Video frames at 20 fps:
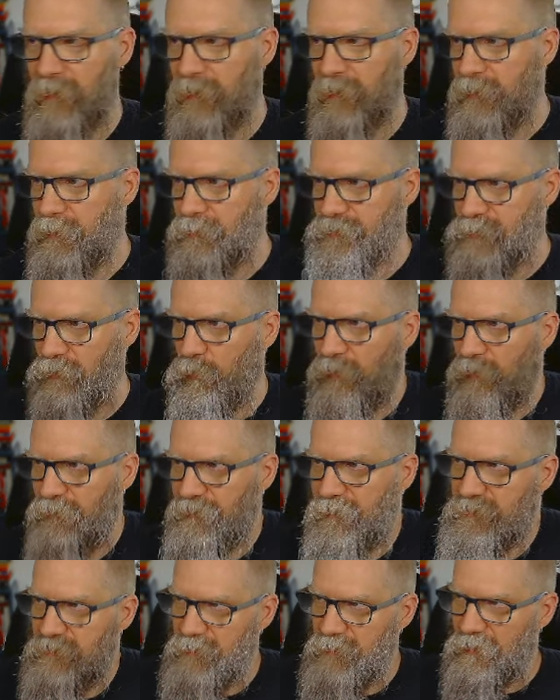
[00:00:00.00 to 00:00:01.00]
So what
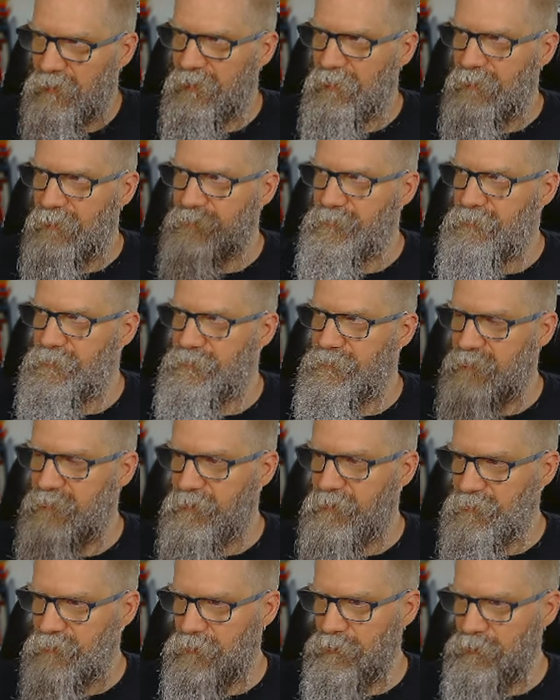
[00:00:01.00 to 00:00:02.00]
this does is
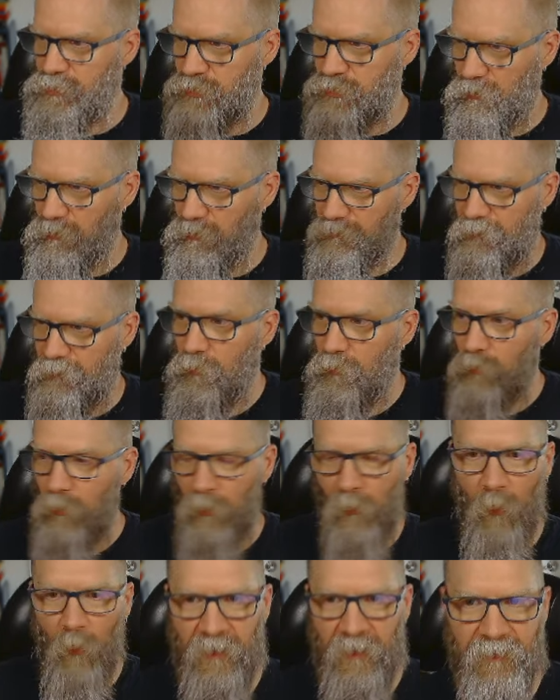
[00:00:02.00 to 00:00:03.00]
this controls who or
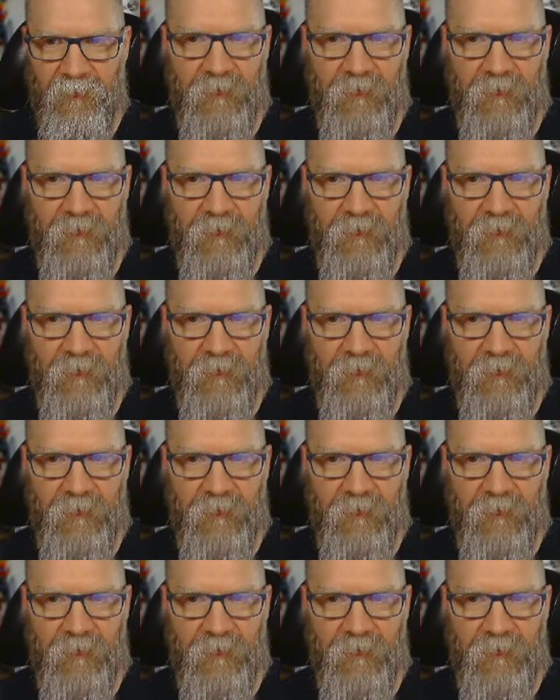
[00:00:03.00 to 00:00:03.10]
what can